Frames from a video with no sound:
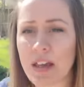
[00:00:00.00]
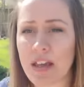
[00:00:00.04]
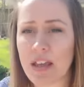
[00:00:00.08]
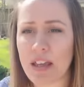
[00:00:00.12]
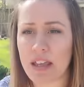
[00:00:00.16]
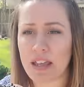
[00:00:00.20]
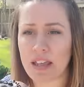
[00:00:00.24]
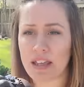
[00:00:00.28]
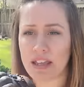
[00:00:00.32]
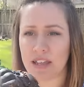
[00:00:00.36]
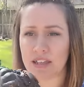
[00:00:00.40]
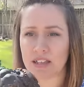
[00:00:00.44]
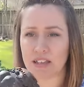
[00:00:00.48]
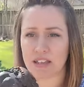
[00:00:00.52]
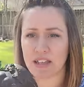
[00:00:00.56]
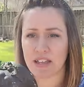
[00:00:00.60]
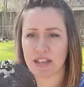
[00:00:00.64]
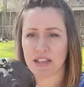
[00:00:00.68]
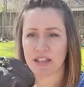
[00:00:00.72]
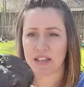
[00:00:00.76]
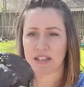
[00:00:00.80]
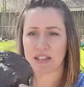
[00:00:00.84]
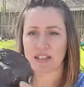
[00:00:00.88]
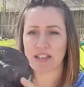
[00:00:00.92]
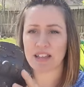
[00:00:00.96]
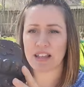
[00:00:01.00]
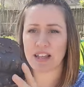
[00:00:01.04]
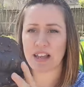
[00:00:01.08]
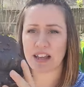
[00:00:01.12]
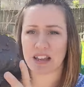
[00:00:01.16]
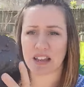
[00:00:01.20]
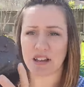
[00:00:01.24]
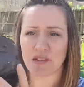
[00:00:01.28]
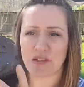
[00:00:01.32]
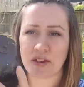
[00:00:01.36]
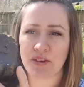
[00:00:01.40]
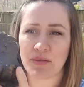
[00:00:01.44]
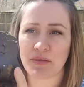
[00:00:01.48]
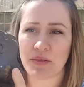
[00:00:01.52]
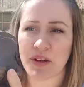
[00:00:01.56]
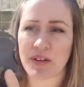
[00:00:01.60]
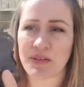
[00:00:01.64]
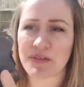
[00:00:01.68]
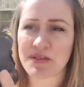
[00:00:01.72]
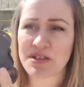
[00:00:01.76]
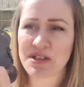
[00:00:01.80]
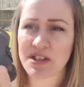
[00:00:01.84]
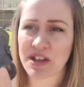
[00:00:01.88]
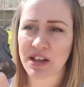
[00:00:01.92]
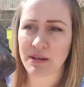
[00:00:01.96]
And it is kind of in rough
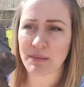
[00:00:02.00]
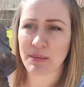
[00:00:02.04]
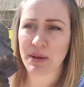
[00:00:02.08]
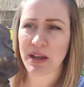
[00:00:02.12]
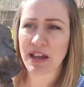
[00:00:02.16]
shape.